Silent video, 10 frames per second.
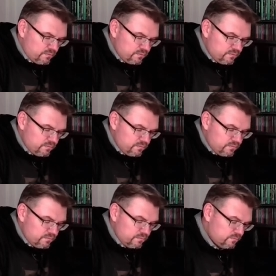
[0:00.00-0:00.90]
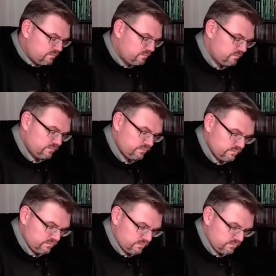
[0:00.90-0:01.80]

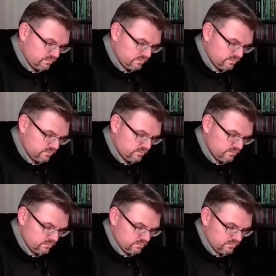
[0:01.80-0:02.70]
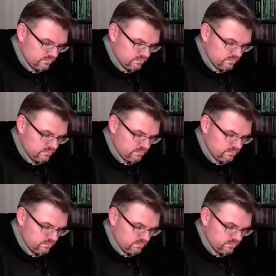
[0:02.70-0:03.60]

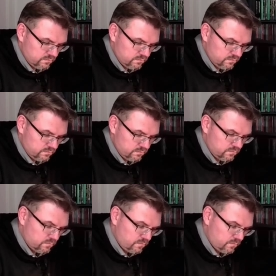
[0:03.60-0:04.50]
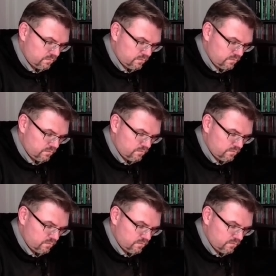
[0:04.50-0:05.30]
[no speech]